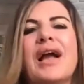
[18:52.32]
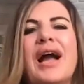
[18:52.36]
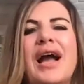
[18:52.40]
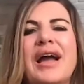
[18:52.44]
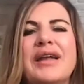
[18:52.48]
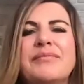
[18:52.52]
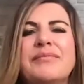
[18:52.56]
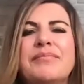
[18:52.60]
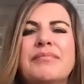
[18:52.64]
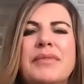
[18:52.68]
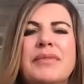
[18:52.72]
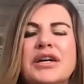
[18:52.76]

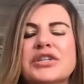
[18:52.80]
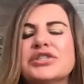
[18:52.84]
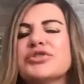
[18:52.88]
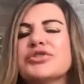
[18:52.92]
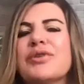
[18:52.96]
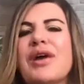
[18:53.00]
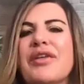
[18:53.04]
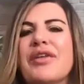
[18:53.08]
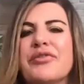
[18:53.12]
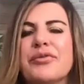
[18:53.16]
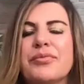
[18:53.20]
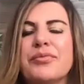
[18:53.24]
I'd
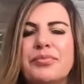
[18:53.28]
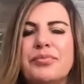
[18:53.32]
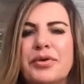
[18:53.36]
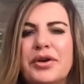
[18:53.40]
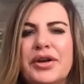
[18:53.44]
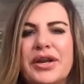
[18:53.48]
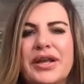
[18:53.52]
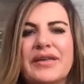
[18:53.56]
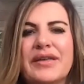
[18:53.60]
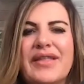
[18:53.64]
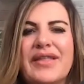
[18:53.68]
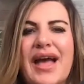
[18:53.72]
much rather
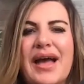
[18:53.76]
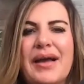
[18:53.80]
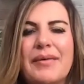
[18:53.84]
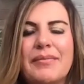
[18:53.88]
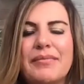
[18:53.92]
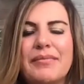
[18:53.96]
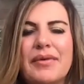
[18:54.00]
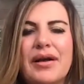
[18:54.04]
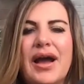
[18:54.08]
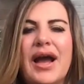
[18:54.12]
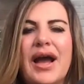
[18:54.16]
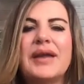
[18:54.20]
putting
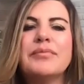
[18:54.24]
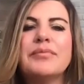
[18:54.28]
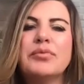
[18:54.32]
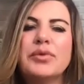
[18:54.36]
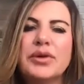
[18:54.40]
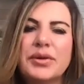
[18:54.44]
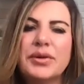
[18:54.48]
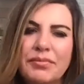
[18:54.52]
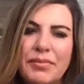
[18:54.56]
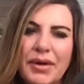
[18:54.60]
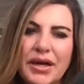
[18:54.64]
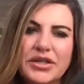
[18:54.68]
that I
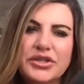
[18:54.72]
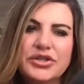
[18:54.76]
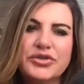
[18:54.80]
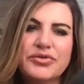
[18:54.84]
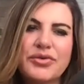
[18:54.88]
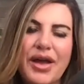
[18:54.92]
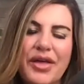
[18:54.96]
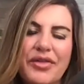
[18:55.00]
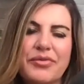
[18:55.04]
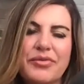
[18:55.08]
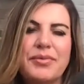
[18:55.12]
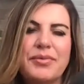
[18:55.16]
would
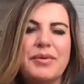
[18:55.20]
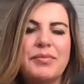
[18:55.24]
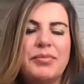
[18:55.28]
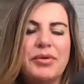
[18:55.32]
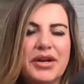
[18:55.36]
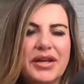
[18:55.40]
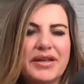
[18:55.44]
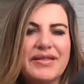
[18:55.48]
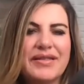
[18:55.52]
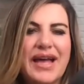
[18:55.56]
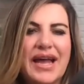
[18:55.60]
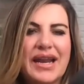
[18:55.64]
much rather be
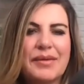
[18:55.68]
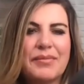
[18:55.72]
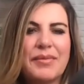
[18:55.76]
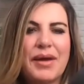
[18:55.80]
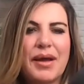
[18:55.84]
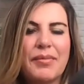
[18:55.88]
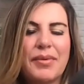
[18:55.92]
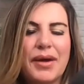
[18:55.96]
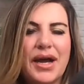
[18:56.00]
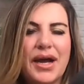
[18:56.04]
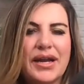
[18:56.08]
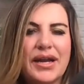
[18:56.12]
putting that in
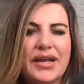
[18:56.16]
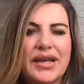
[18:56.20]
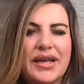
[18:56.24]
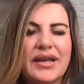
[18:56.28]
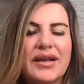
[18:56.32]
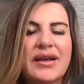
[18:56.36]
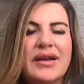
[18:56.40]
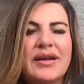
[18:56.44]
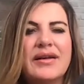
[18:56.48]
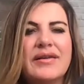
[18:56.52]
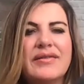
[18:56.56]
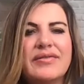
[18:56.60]
my
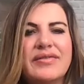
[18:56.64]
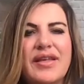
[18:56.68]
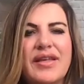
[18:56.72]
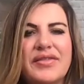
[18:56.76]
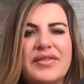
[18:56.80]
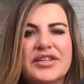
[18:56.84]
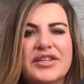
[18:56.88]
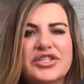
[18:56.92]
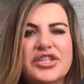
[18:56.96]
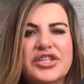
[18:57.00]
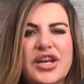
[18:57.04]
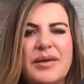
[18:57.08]
body
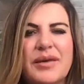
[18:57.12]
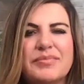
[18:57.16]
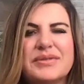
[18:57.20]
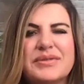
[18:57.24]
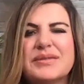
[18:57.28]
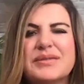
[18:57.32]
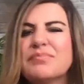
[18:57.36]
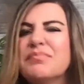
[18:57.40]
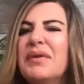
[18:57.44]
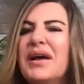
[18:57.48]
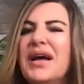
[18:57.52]
than the chips,